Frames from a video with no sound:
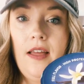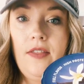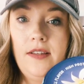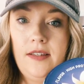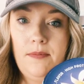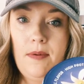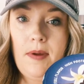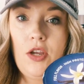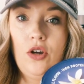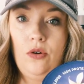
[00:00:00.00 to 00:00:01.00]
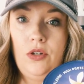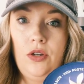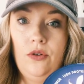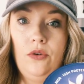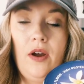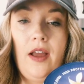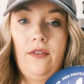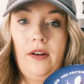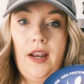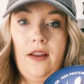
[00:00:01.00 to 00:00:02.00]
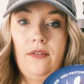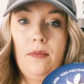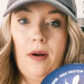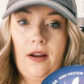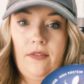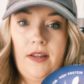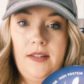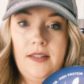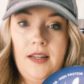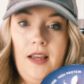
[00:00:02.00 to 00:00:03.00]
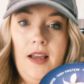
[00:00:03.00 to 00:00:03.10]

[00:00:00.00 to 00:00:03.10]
This has been my go-to every day for breakfast.